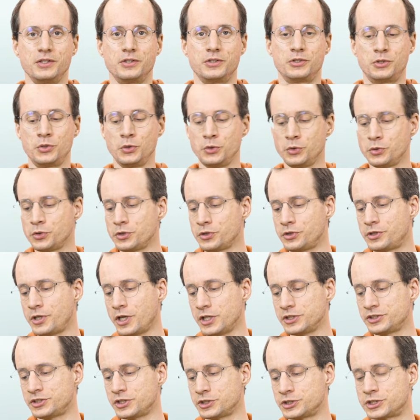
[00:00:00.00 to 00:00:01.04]
Tutor
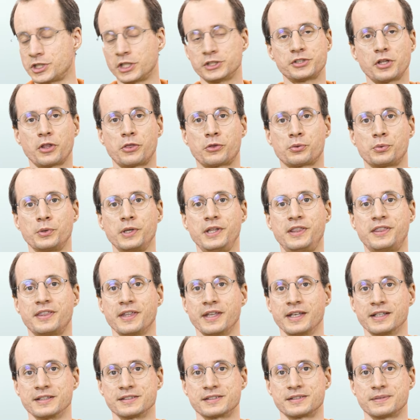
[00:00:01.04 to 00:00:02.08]
does just three
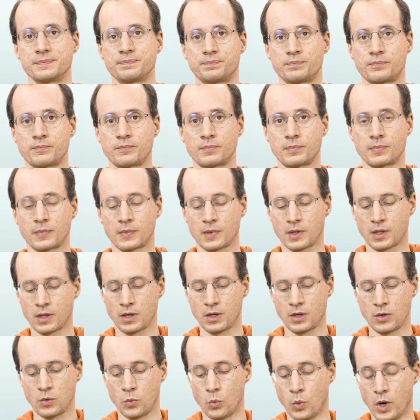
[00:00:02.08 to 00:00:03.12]
things.
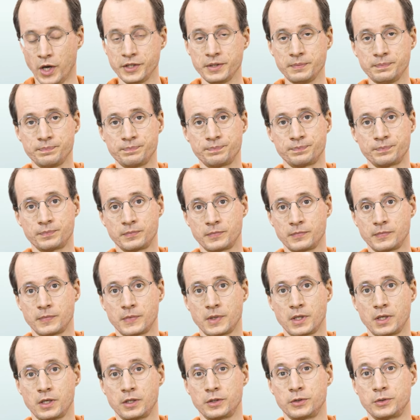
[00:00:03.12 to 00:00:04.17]
1.
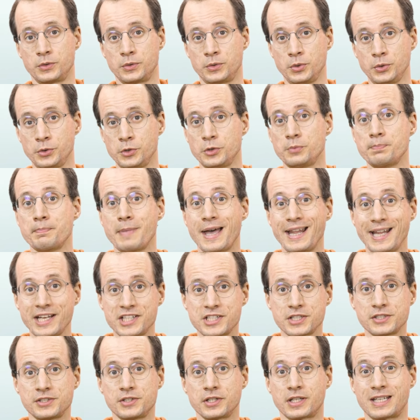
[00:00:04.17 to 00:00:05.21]
Tutor
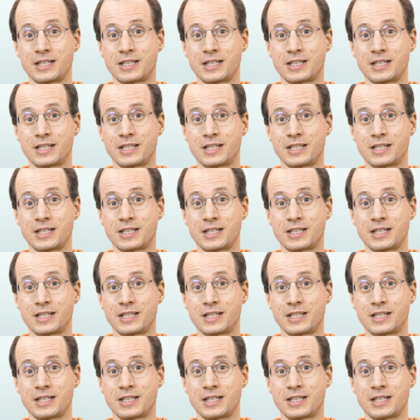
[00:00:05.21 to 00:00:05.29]
manages the